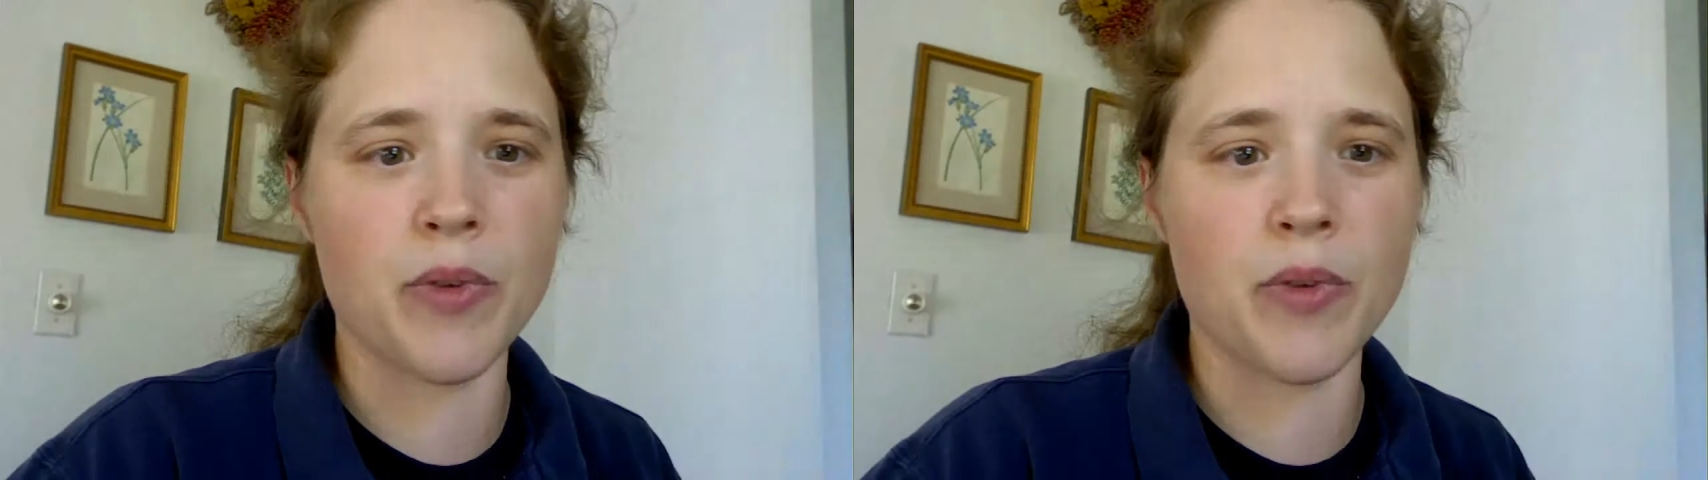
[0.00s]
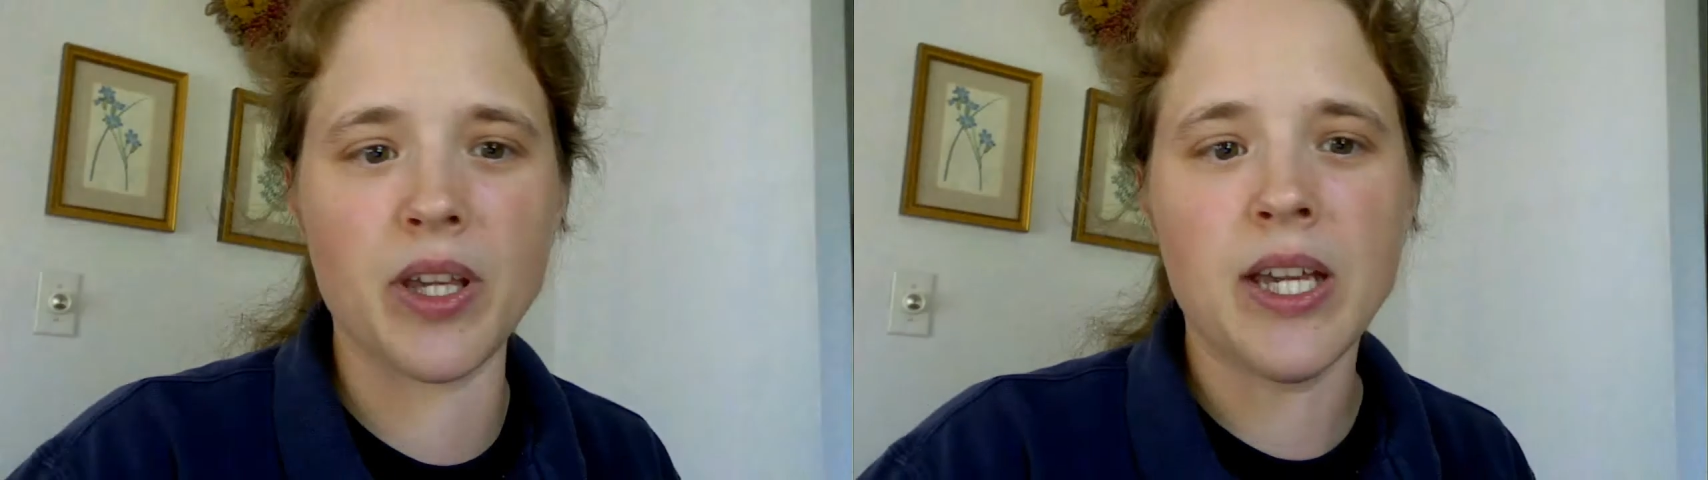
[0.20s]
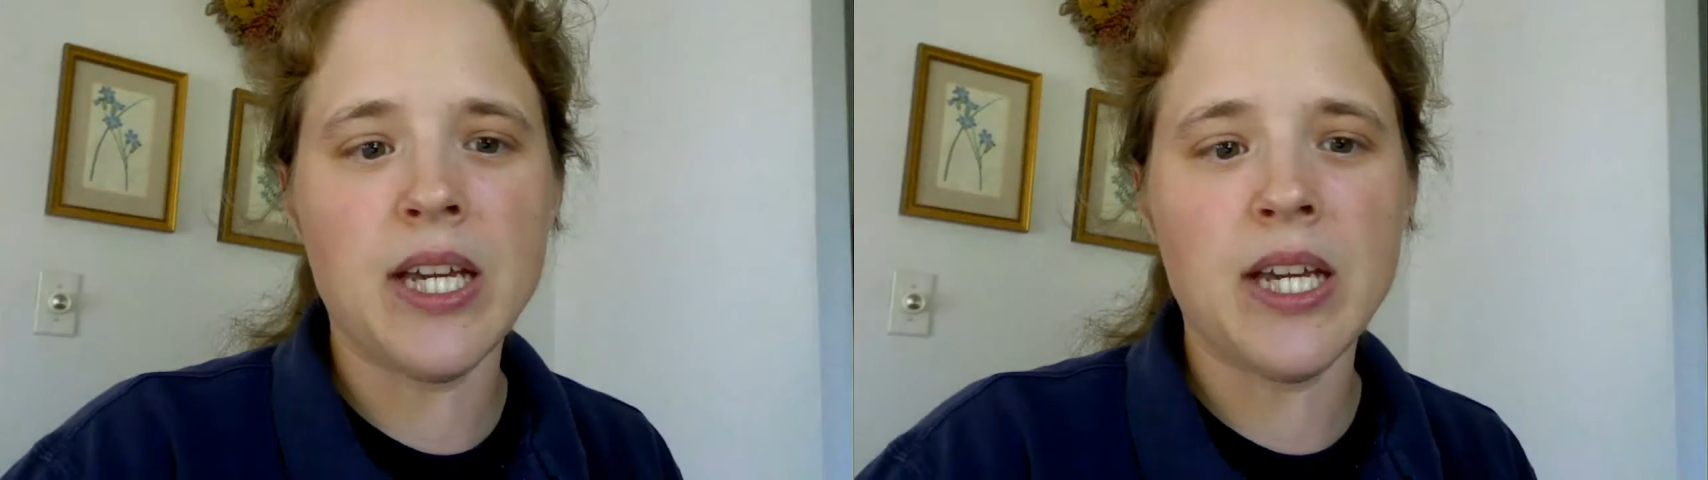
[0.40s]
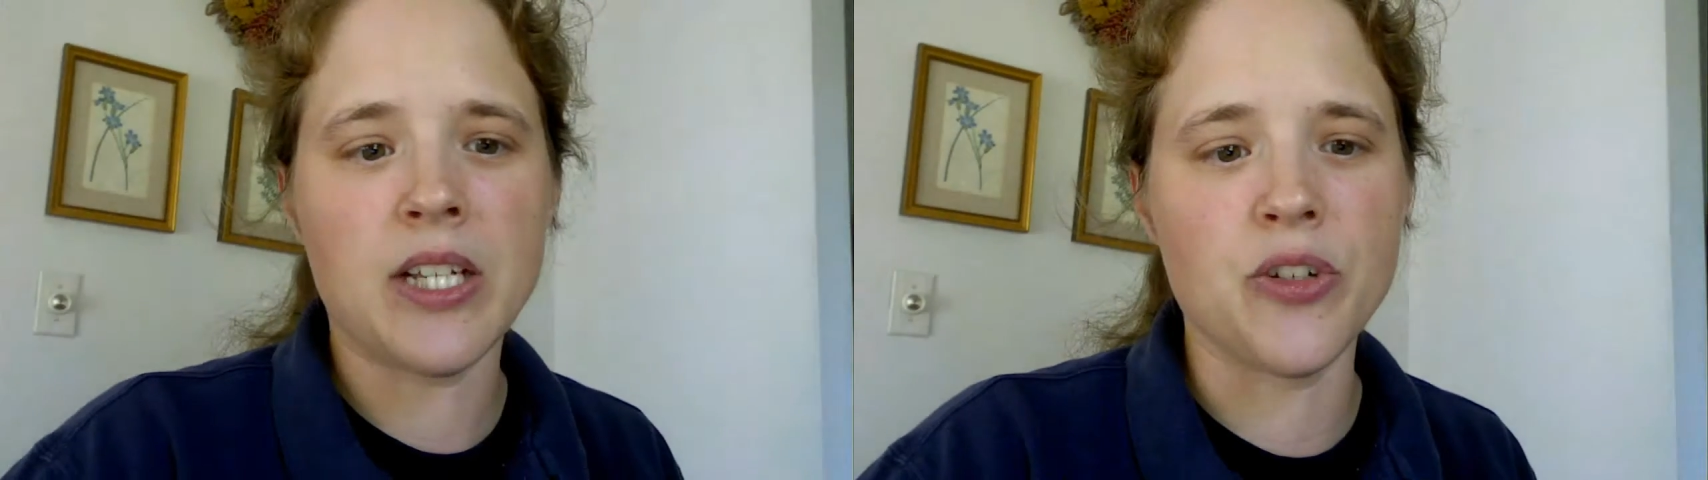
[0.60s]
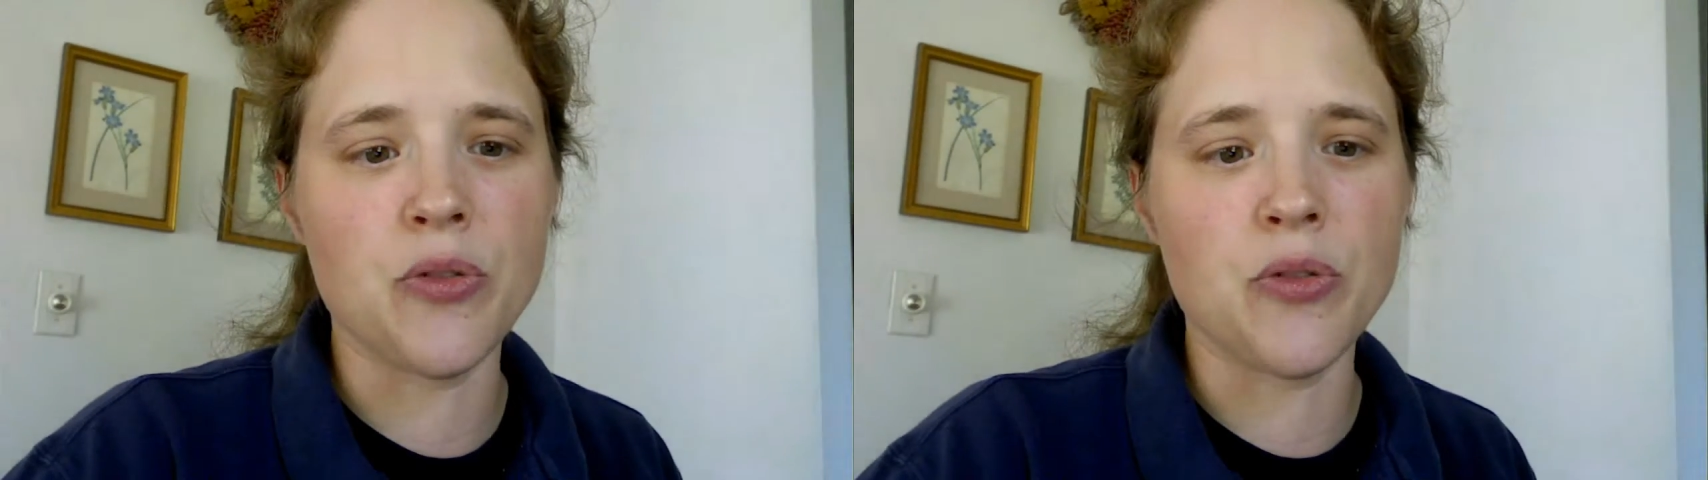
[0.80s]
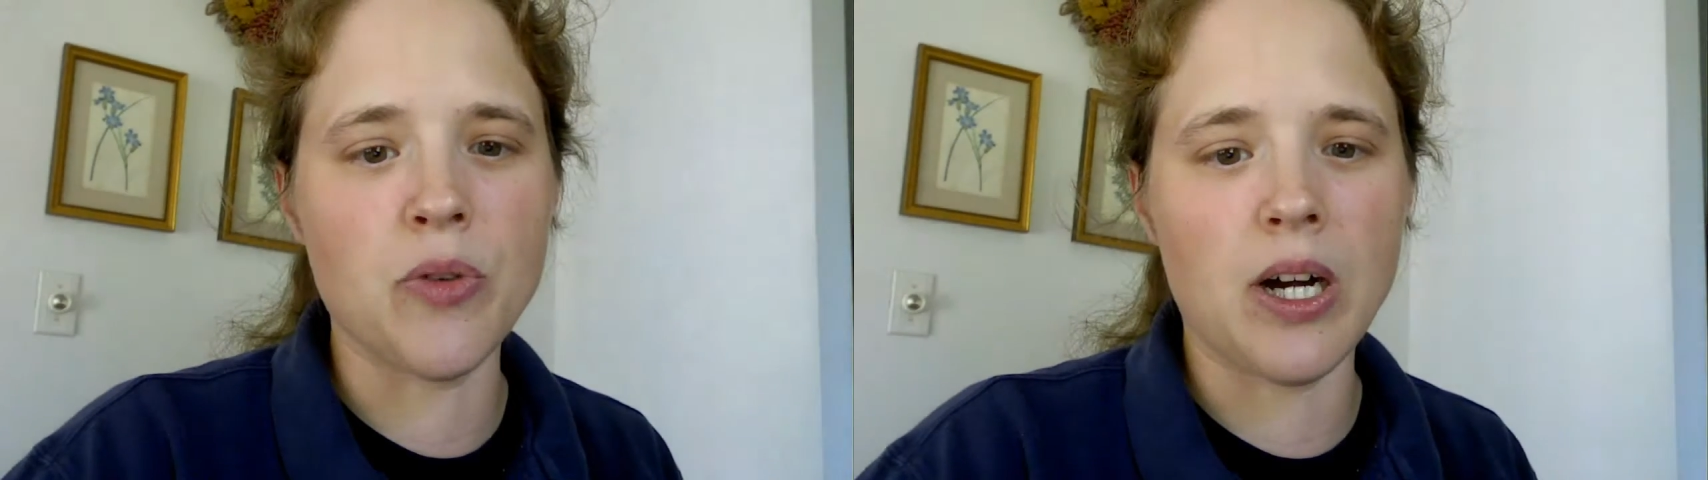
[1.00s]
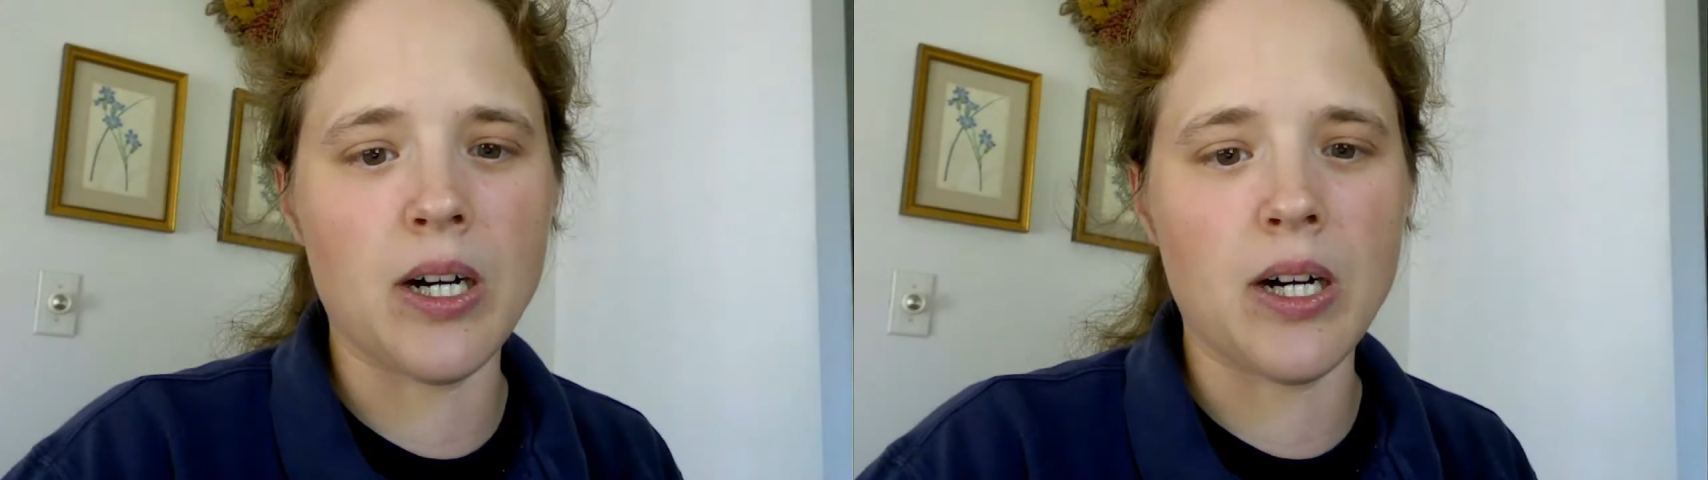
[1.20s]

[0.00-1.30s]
We do,